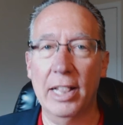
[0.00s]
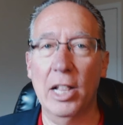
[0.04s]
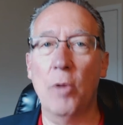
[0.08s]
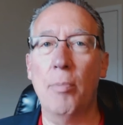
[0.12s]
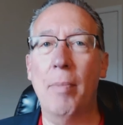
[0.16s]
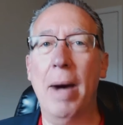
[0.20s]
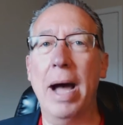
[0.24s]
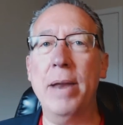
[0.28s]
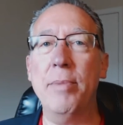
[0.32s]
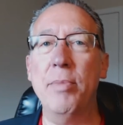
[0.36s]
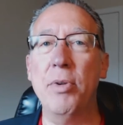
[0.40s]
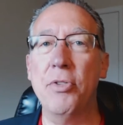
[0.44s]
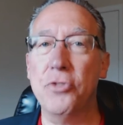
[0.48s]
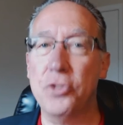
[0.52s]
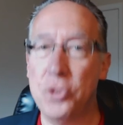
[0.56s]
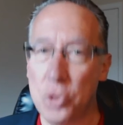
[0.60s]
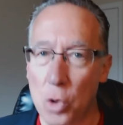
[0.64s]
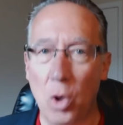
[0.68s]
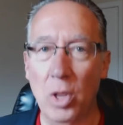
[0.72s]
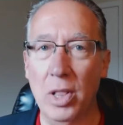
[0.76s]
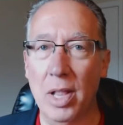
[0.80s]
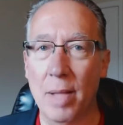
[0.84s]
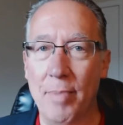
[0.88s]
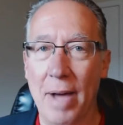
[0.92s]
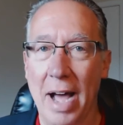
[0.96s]
Hello, my name is
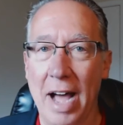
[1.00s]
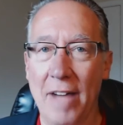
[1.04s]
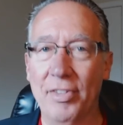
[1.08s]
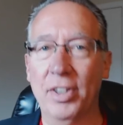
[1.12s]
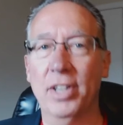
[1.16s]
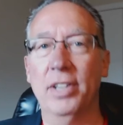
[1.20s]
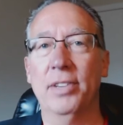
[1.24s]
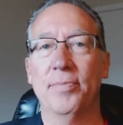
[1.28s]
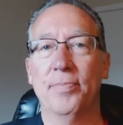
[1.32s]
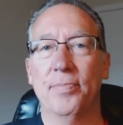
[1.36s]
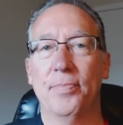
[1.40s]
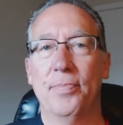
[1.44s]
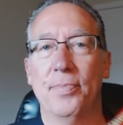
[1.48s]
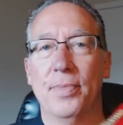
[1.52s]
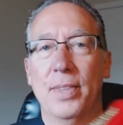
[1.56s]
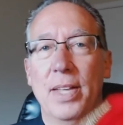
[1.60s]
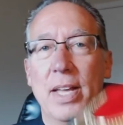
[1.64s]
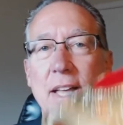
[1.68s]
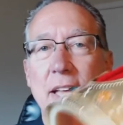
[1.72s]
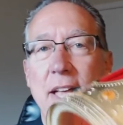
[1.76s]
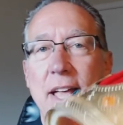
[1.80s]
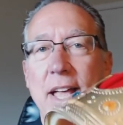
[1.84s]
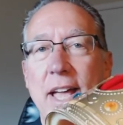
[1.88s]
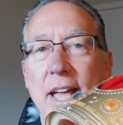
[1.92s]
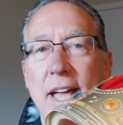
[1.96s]
Joel Libava,
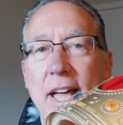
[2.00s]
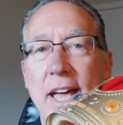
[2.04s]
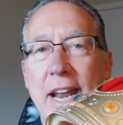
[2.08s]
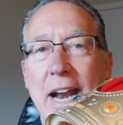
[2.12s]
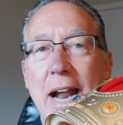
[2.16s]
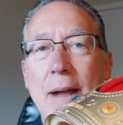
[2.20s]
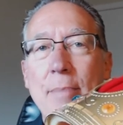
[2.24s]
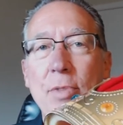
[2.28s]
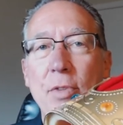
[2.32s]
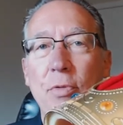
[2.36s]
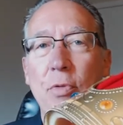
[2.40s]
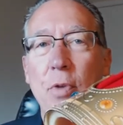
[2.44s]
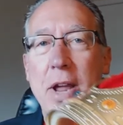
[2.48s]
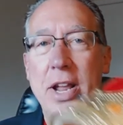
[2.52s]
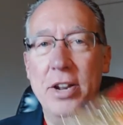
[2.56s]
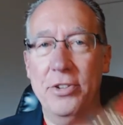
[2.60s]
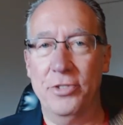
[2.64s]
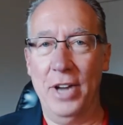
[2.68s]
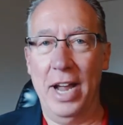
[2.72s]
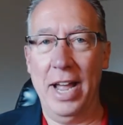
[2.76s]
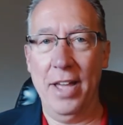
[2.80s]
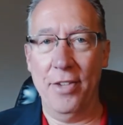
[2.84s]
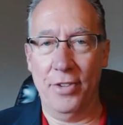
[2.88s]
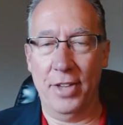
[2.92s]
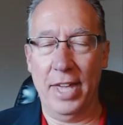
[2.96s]
and I'm the
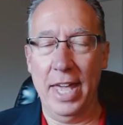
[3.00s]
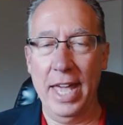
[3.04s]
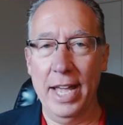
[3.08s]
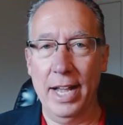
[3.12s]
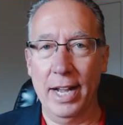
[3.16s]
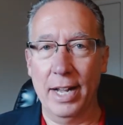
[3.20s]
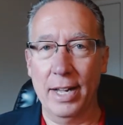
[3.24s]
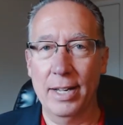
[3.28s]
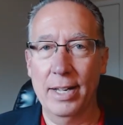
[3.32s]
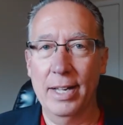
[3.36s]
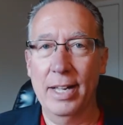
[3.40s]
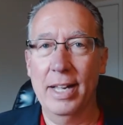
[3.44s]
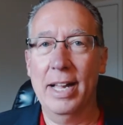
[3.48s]
Franchise King.